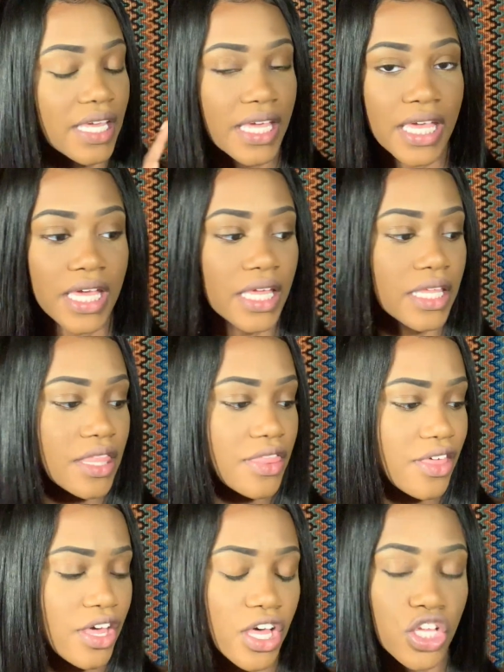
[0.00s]
and
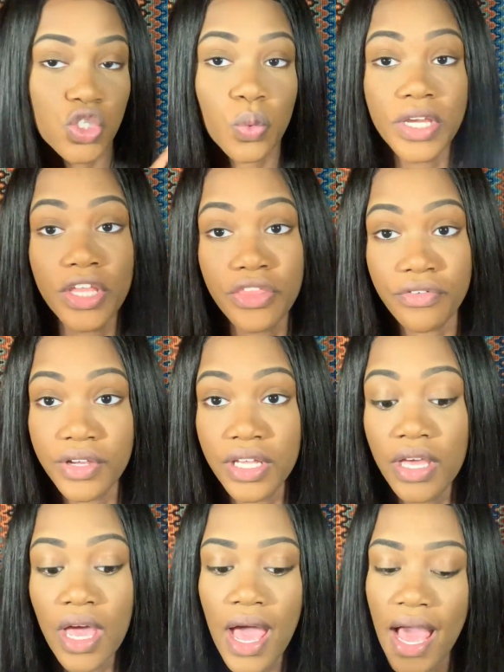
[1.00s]
the 23.
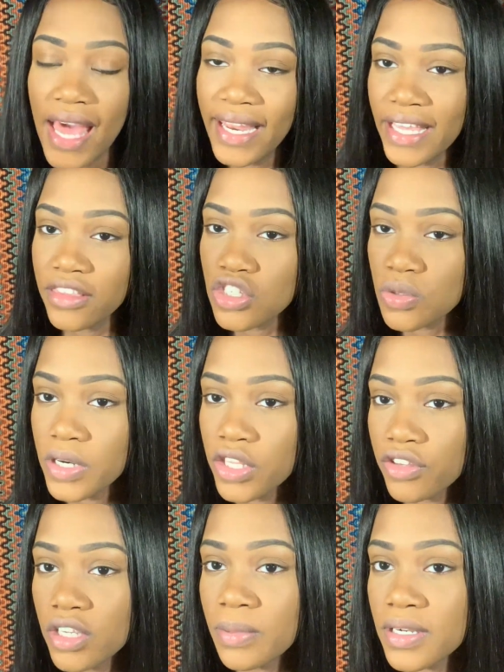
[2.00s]
I like the
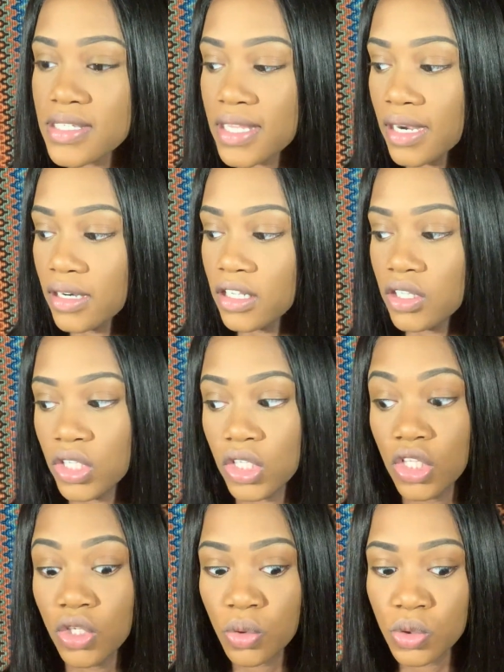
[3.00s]
23, but it's kind of
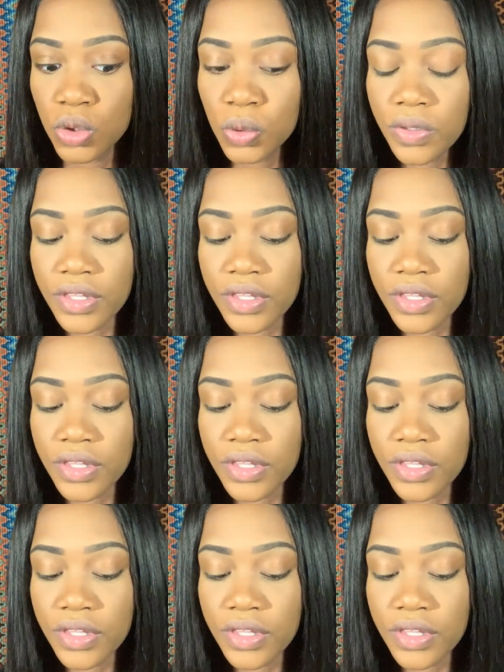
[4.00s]
a little too